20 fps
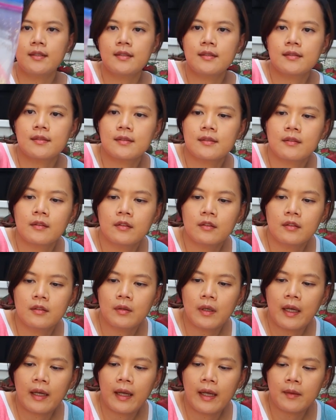this. I'm
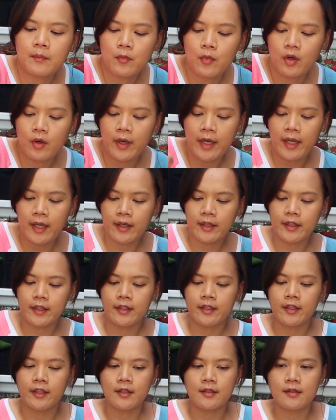gonna add more air
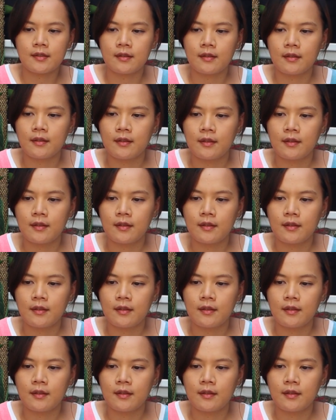in it.